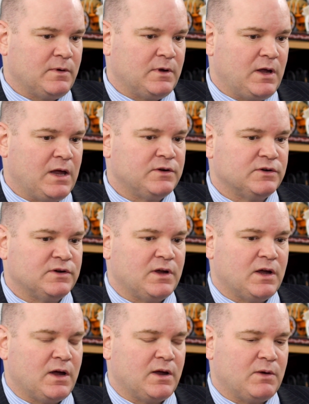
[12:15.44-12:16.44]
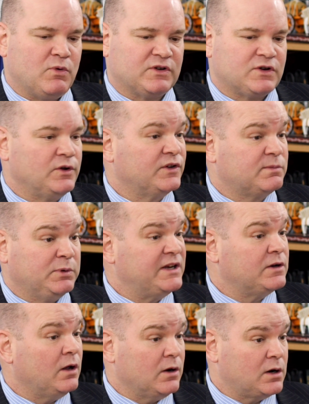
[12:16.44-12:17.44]
enter what's called a
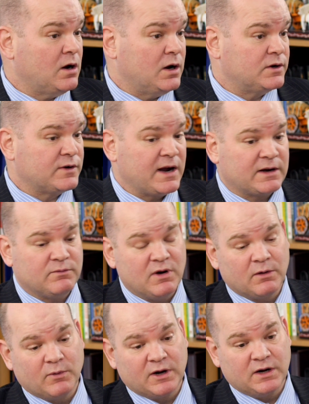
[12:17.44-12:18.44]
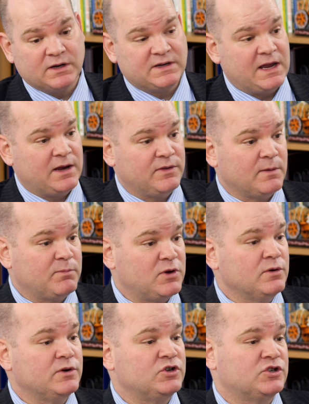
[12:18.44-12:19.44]
split dollar contract, where we're going to take the
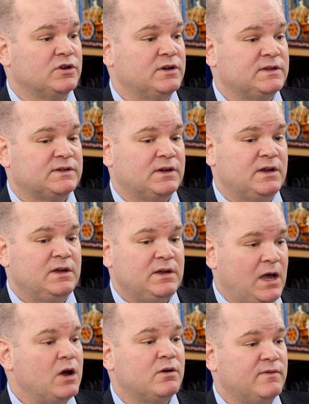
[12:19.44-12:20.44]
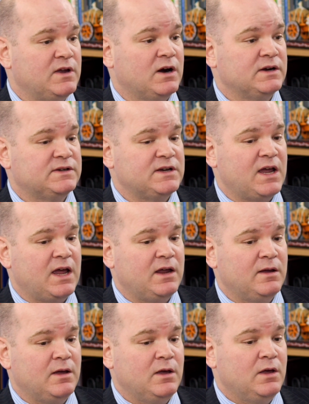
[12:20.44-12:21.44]
pure insurance out of the RCA,
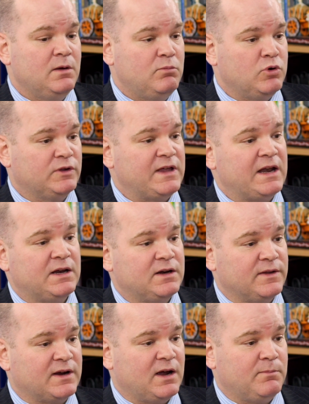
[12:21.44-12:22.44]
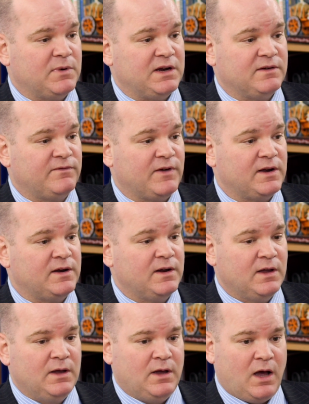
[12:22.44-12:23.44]
put that into the company to fund
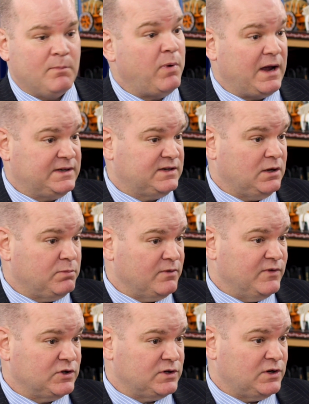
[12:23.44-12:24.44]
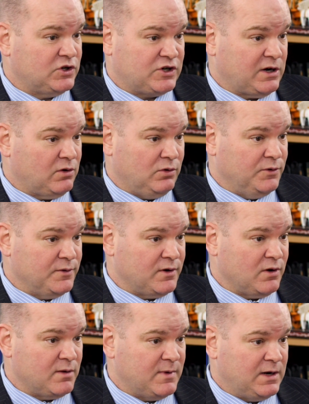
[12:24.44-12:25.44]
a buy-sell provision in a shareholder
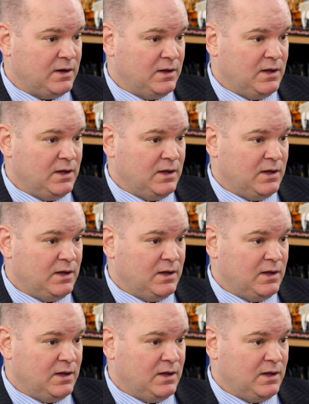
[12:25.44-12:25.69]
agreement.